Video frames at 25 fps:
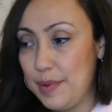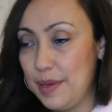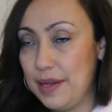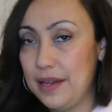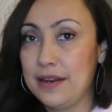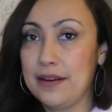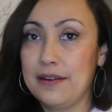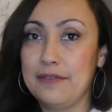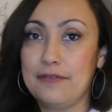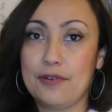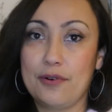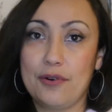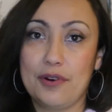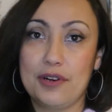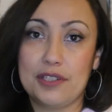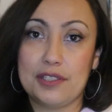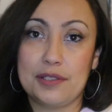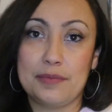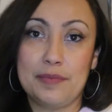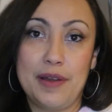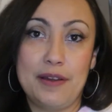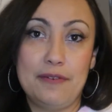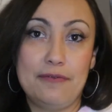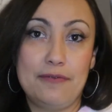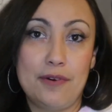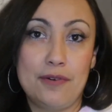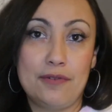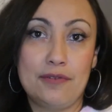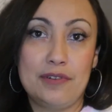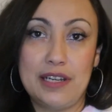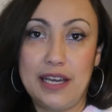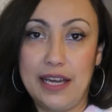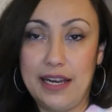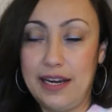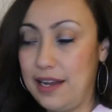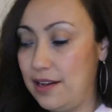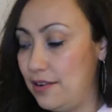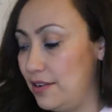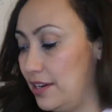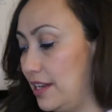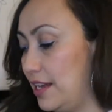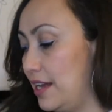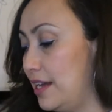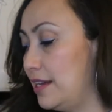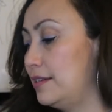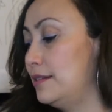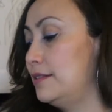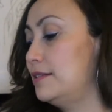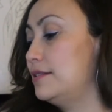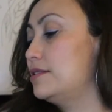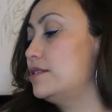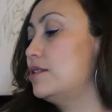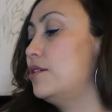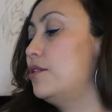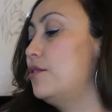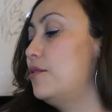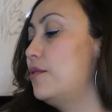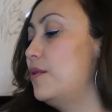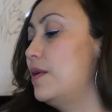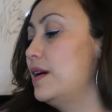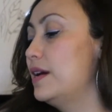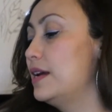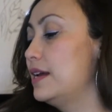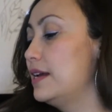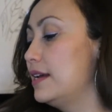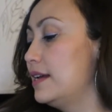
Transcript: And of course, my phone died out again. So,